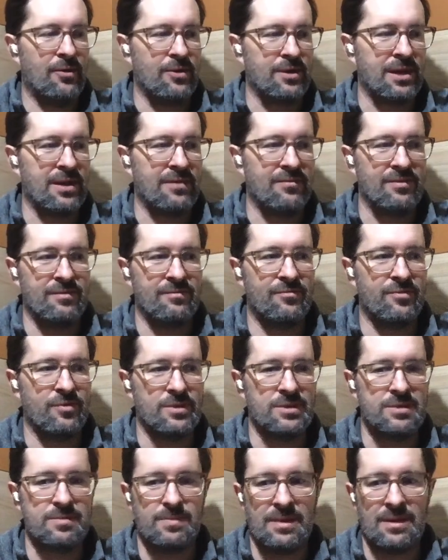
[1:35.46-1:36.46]
How it kind of
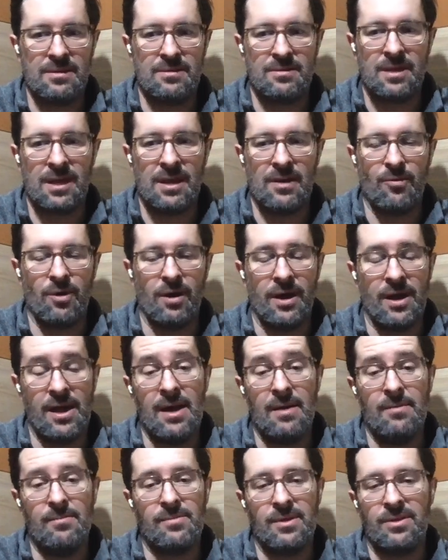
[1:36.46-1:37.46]
influenced me and kind of where I
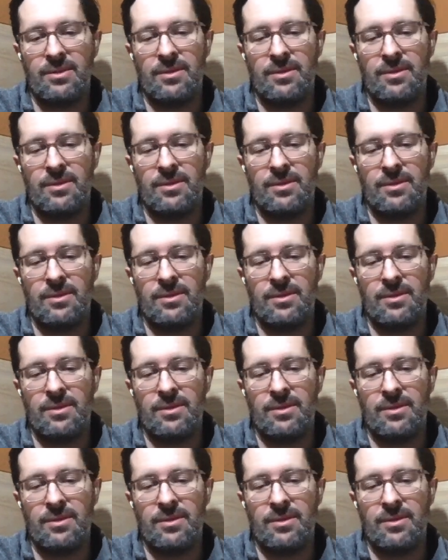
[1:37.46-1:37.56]
am.